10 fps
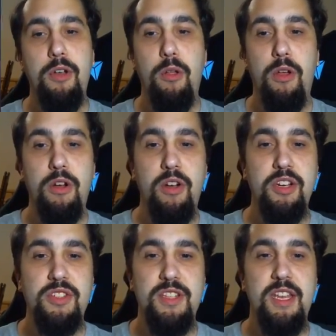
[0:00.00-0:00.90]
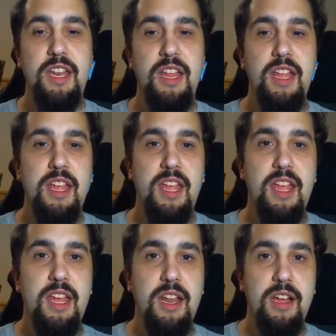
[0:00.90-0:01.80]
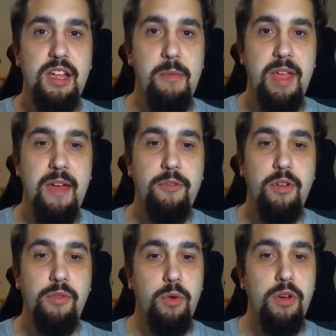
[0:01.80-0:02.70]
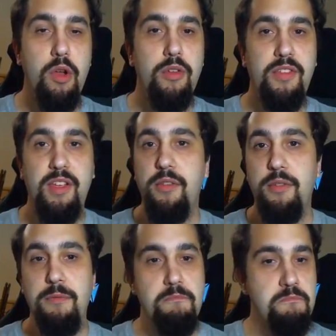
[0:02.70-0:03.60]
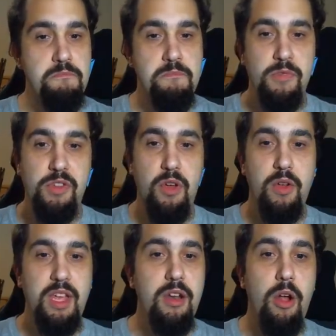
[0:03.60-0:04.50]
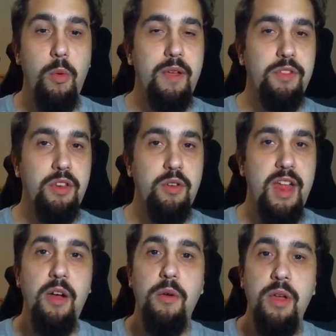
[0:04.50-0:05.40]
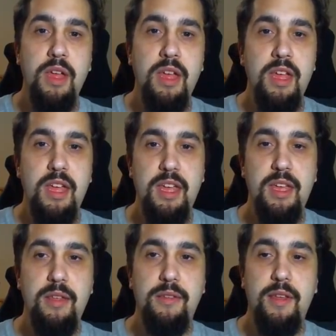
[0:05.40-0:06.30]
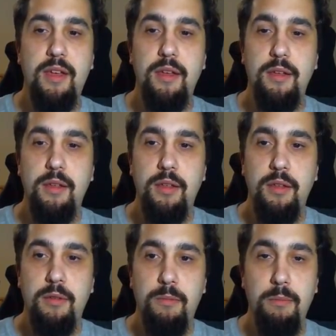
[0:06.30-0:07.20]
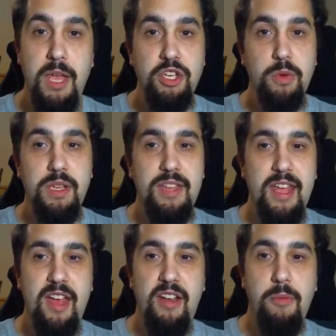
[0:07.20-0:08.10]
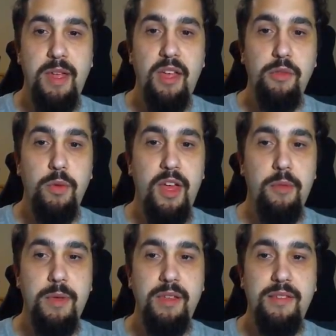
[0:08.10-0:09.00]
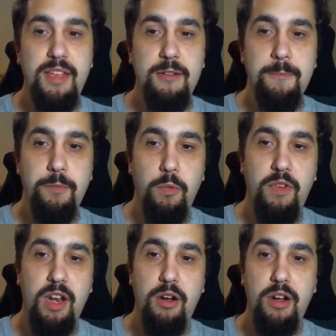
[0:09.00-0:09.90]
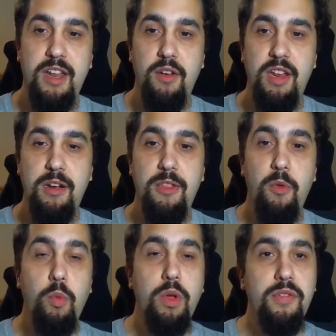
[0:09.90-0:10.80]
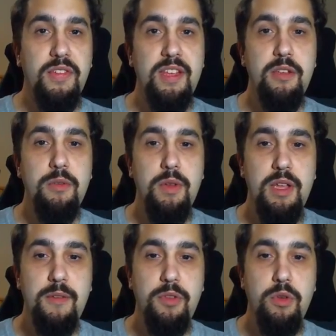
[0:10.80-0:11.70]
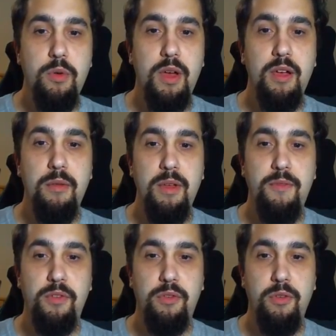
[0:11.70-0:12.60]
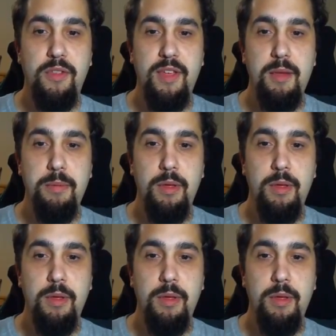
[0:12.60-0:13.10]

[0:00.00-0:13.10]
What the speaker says: No longer interested in coming after us or noticing us. So again, all we have to do now is make sure we take out everybody else without being seen. We've got a guard down here that will see you if you screw this up.